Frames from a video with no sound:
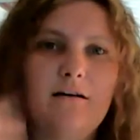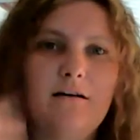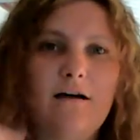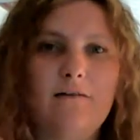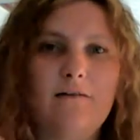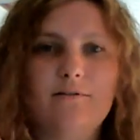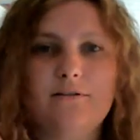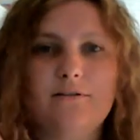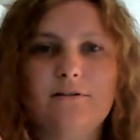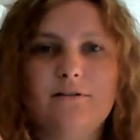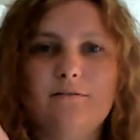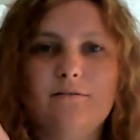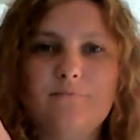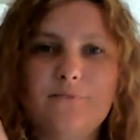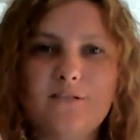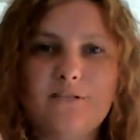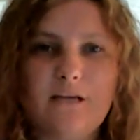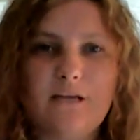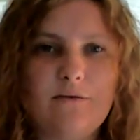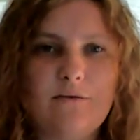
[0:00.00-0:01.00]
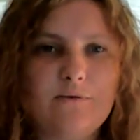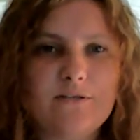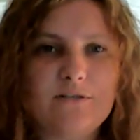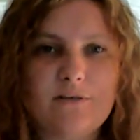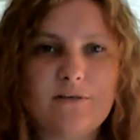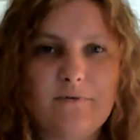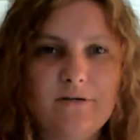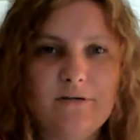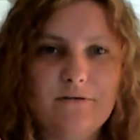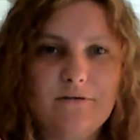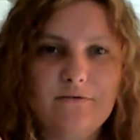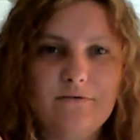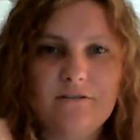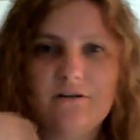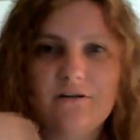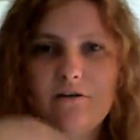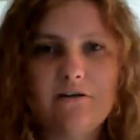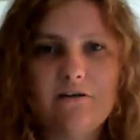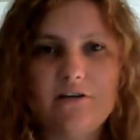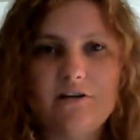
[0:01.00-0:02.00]
I was staying with someone who was
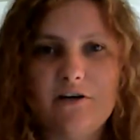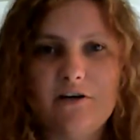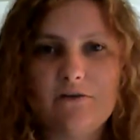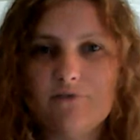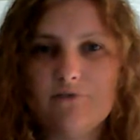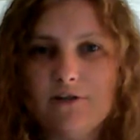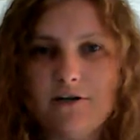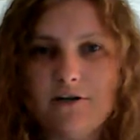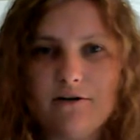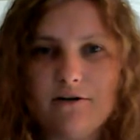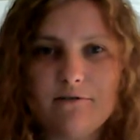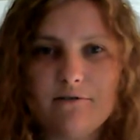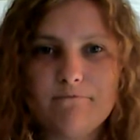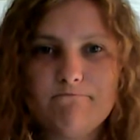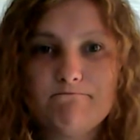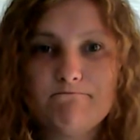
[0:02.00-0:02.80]
totally not related.